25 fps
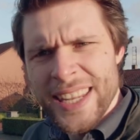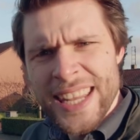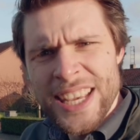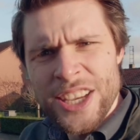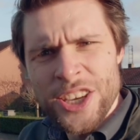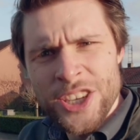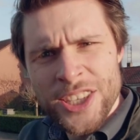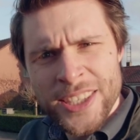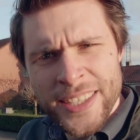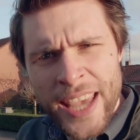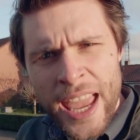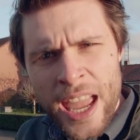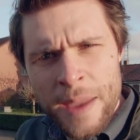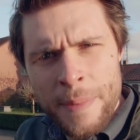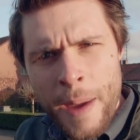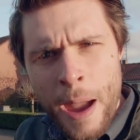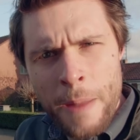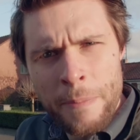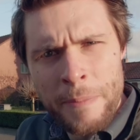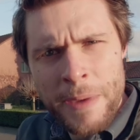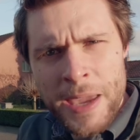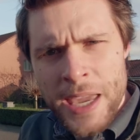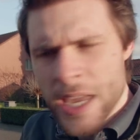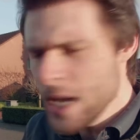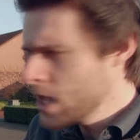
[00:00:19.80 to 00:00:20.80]
did he just say about
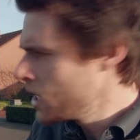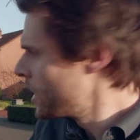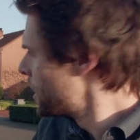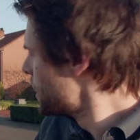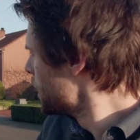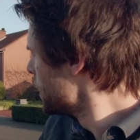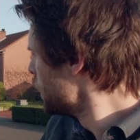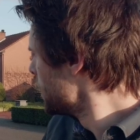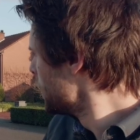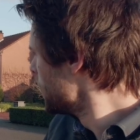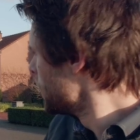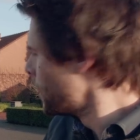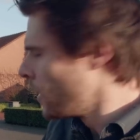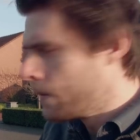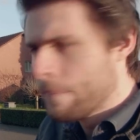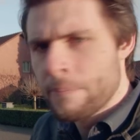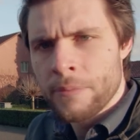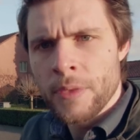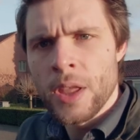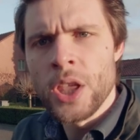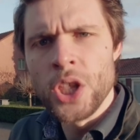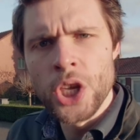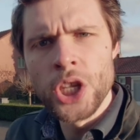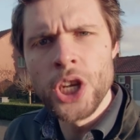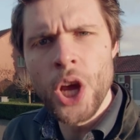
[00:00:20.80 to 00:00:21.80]
me?
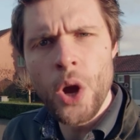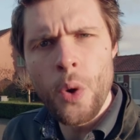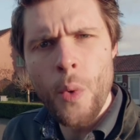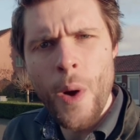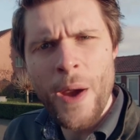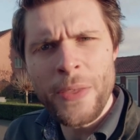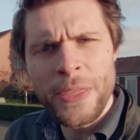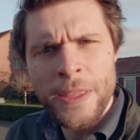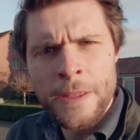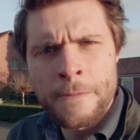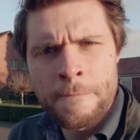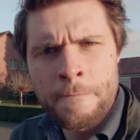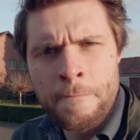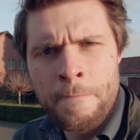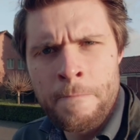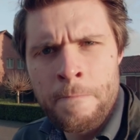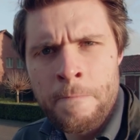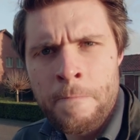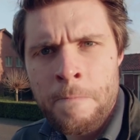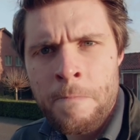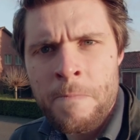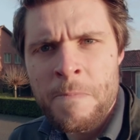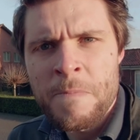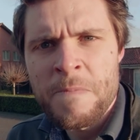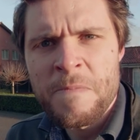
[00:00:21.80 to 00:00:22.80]
You know what?
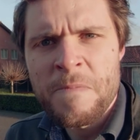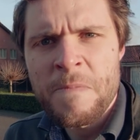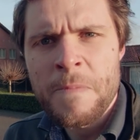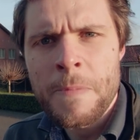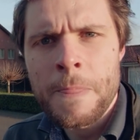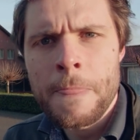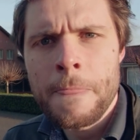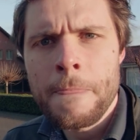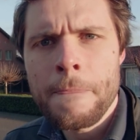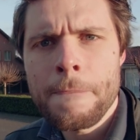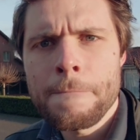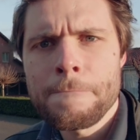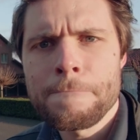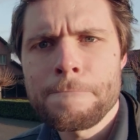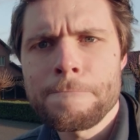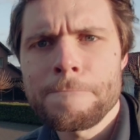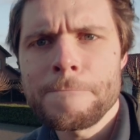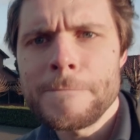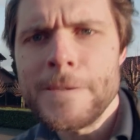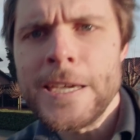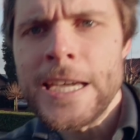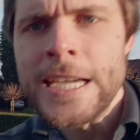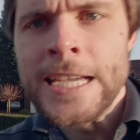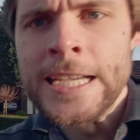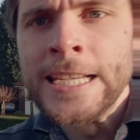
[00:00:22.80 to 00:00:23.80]

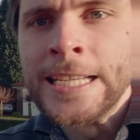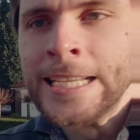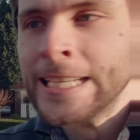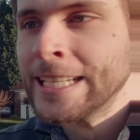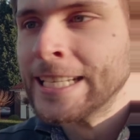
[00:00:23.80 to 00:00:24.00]
Look